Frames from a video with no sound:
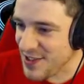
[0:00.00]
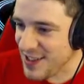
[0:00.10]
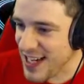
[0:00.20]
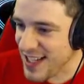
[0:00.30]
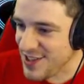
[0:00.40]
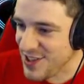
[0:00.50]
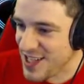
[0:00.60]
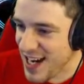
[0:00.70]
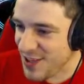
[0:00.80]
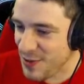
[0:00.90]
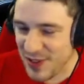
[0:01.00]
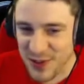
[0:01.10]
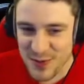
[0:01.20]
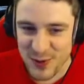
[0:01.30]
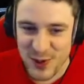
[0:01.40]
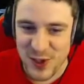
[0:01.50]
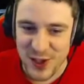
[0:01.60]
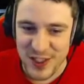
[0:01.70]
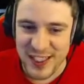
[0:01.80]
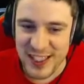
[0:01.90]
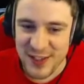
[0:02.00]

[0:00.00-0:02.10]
can stack with thermal shock